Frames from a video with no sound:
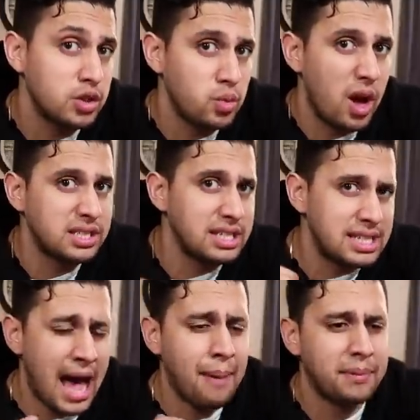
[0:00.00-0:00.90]
as well as the
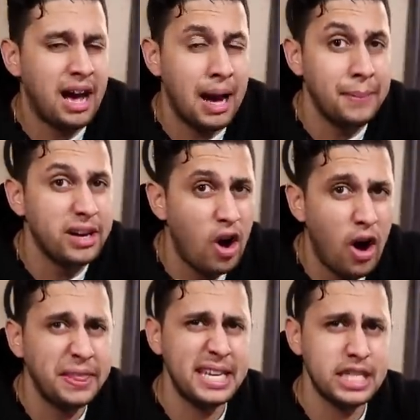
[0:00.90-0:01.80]
top comment
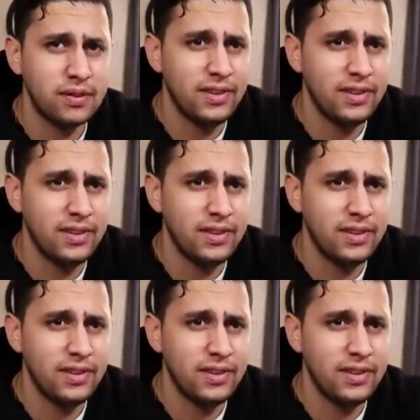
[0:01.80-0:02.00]
on this